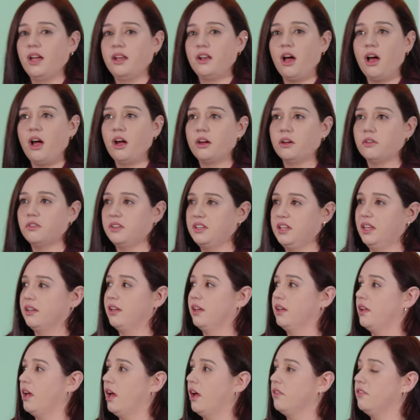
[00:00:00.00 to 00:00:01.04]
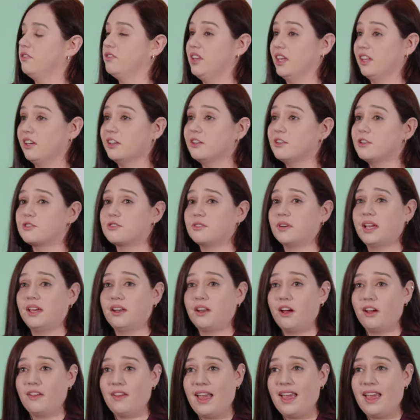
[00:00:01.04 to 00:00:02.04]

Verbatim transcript: in how the data, uh, data industry and how